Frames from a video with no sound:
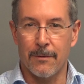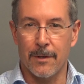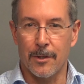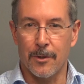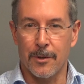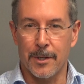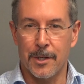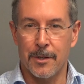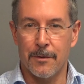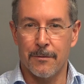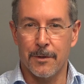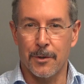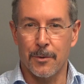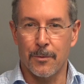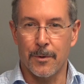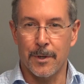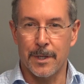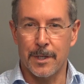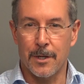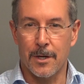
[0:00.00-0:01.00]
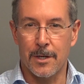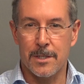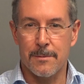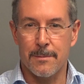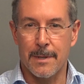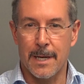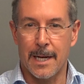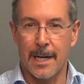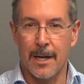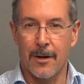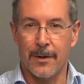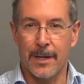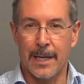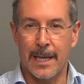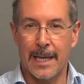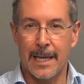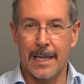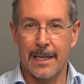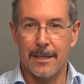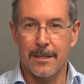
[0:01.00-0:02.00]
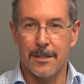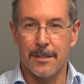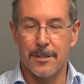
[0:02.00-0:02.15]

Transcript: little interview where he talks about how he had